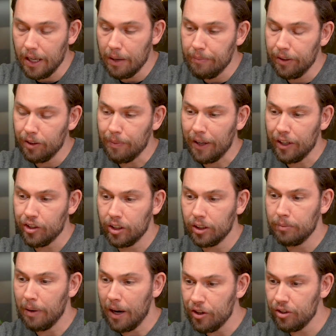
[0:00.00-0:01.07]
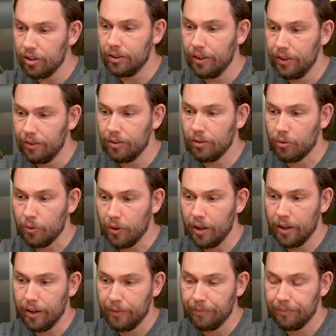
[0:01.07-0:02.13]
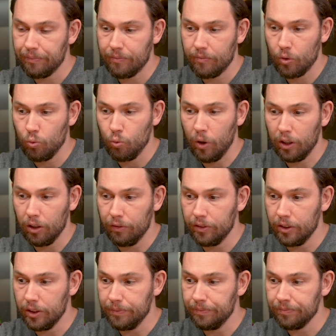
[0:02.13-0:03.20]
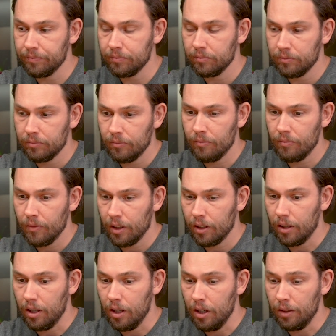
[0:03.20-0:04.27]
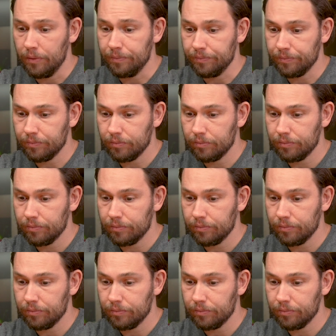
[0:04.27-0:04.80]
mismanaging the budget is really one of the um,